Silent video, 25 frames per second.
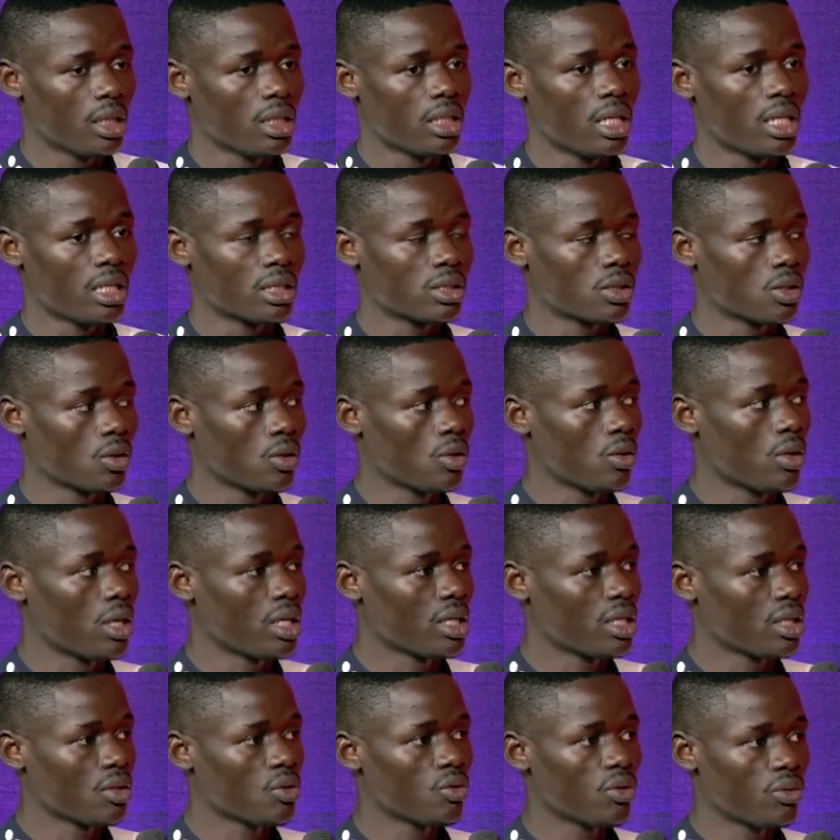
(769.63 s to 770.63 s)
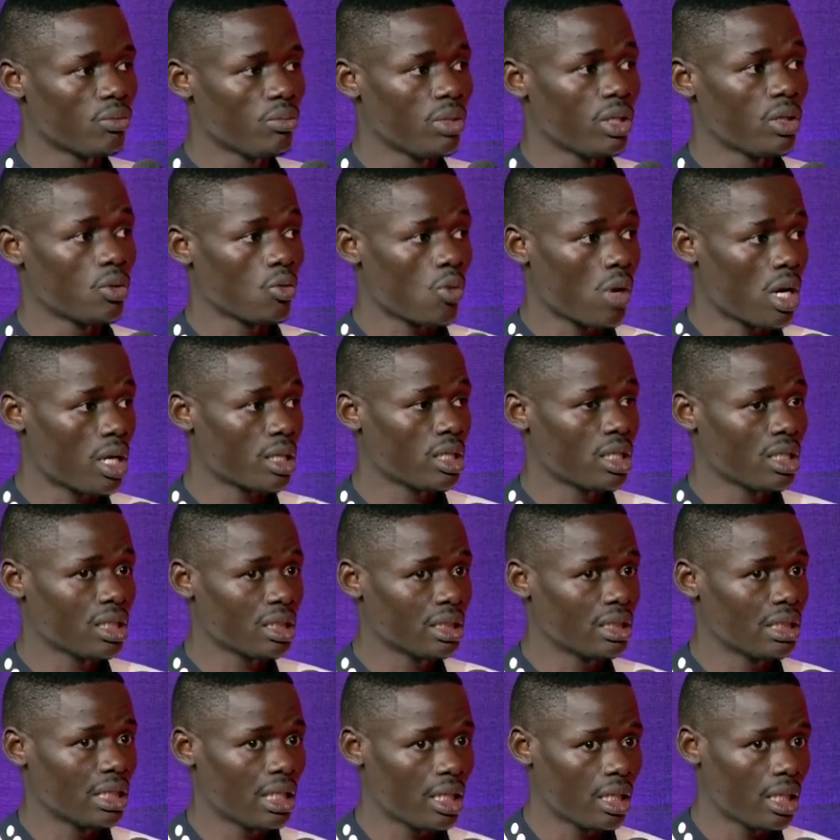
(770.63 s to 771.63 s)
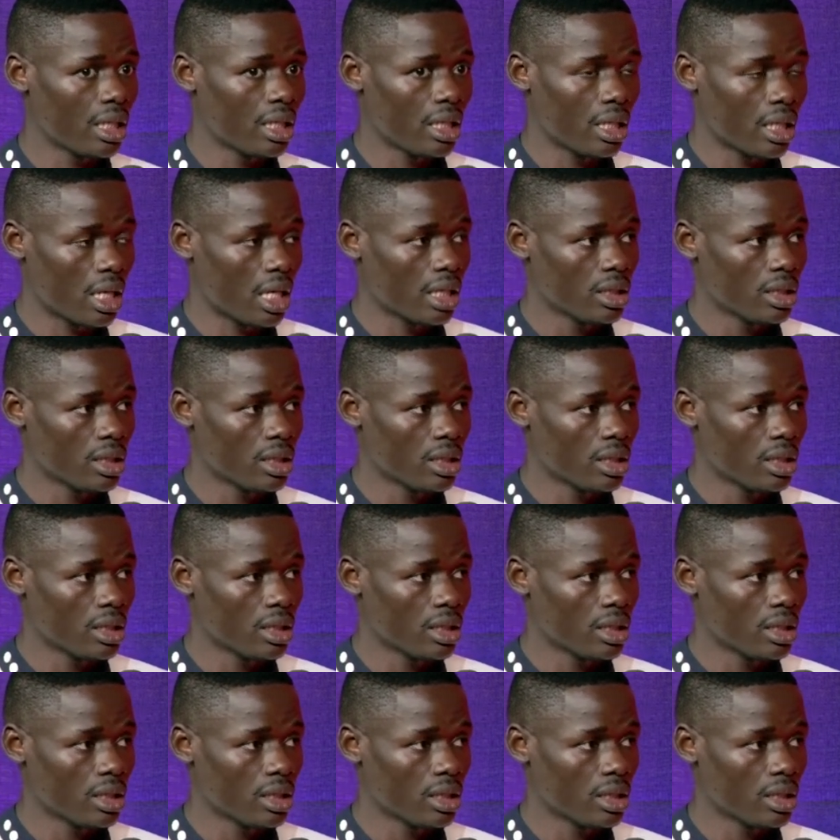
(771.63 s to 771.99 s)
Yeah, so I think we've been working day and